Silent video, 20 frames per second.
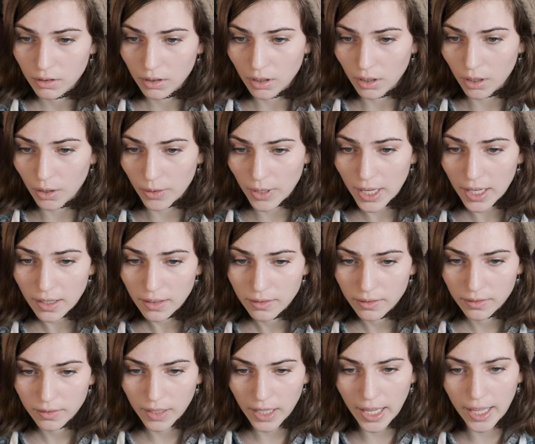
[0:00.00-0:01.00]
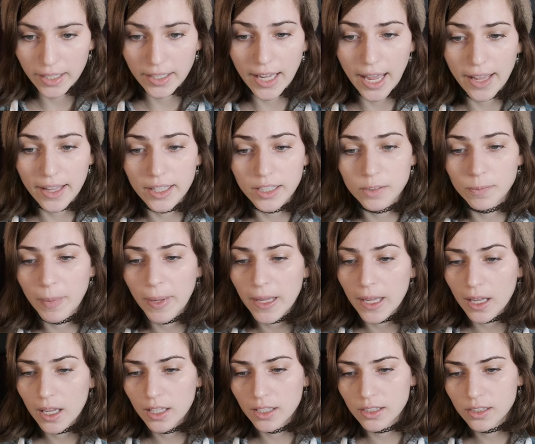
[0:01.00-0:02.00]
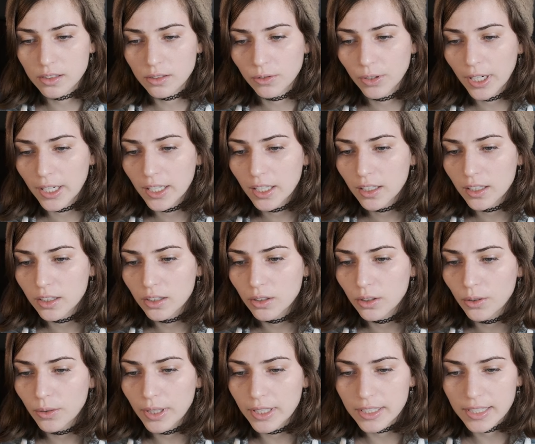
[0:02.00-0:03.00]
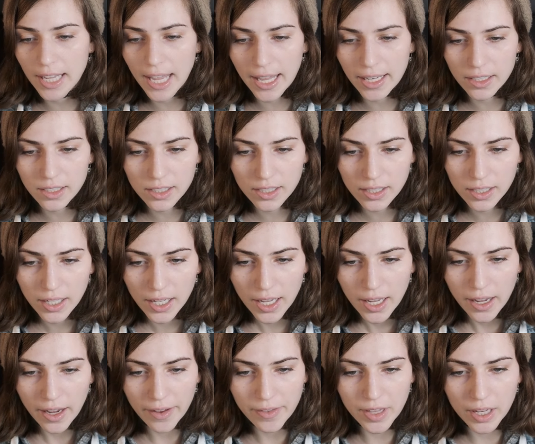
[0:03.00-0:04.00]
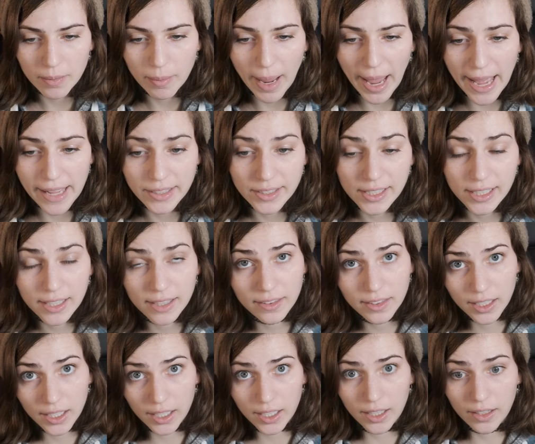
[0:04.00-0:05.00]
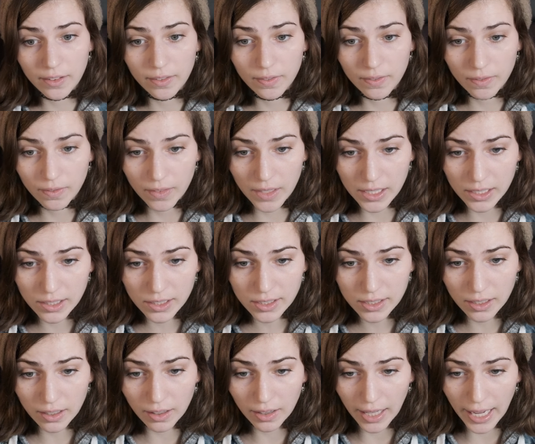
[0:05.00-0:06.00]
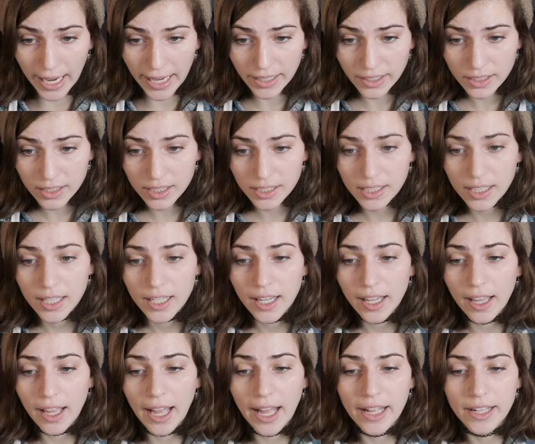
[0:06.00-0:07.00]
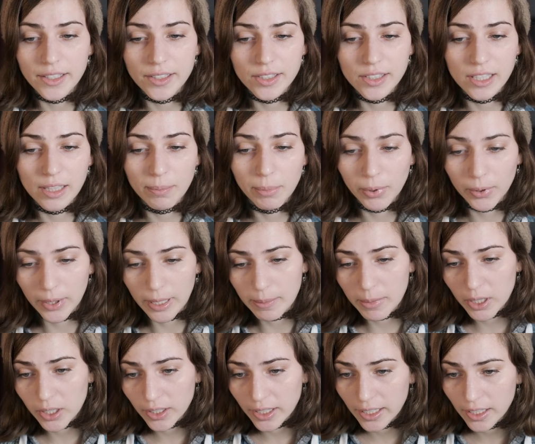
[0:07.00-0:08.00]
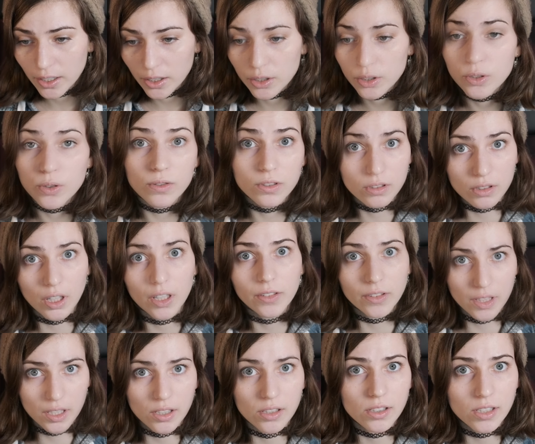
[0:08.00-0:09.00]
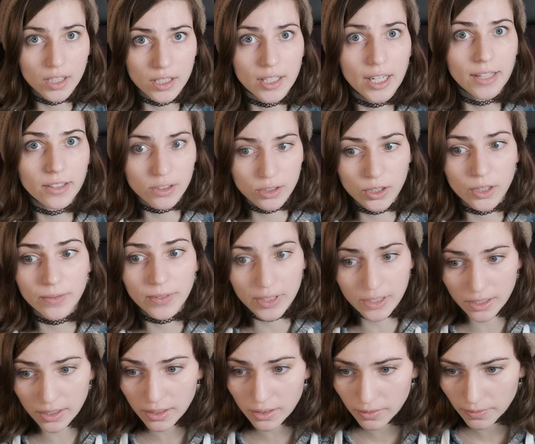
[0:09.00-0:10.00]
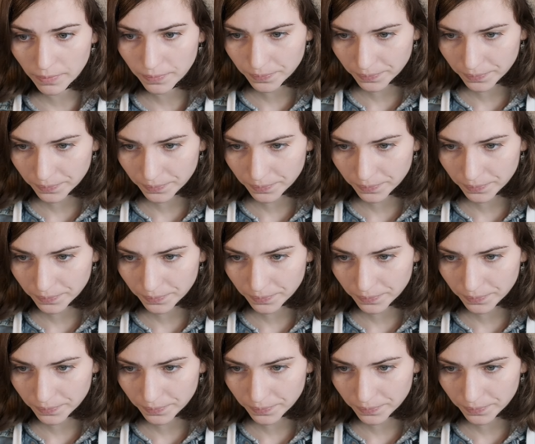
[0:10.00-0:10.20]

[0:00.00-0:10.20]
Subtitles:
Okay, and yeah, it's creating a new intent and then passing this class as the parameter here to start this intent service.